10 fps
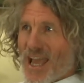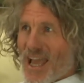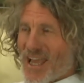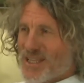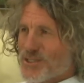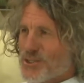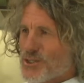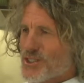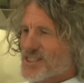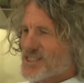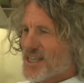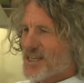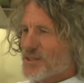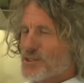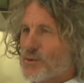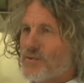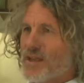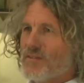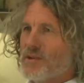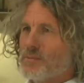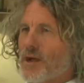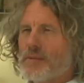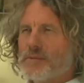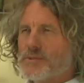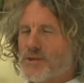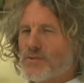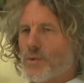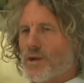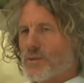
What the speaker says: And she's so if you have any problems or if you want